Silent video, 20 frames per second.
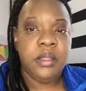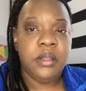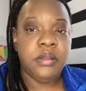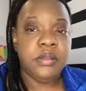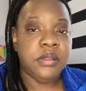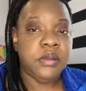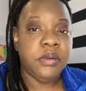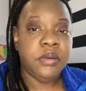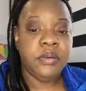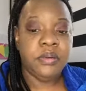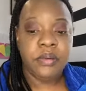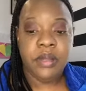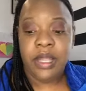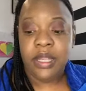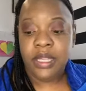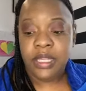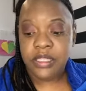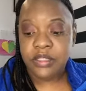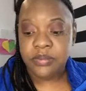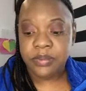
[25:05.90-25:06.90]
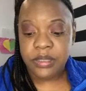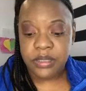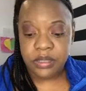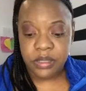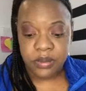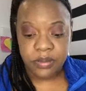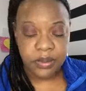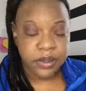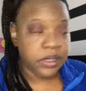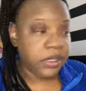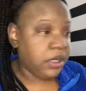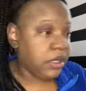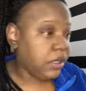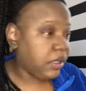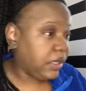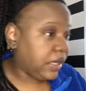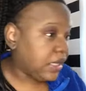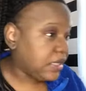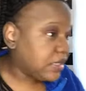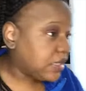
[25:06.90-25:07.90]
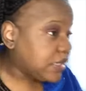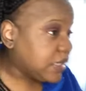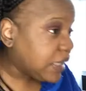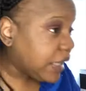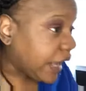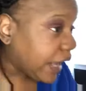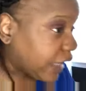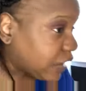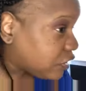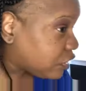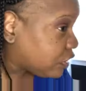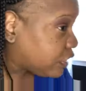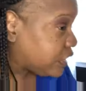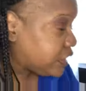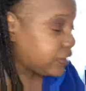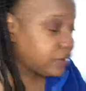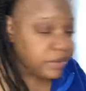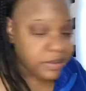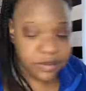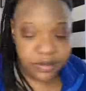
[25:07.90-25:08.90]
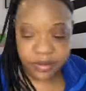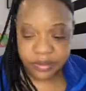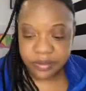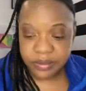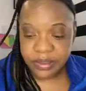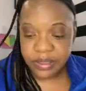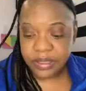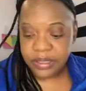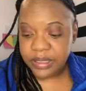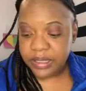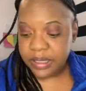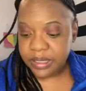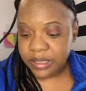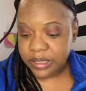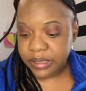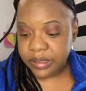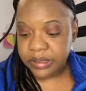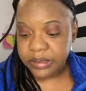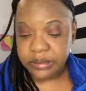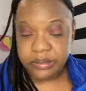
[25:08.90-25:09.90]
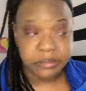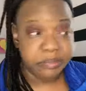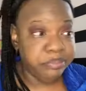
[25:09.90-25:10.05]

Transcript: So I guess we done with the color. That's as natural as it's going to get, guys.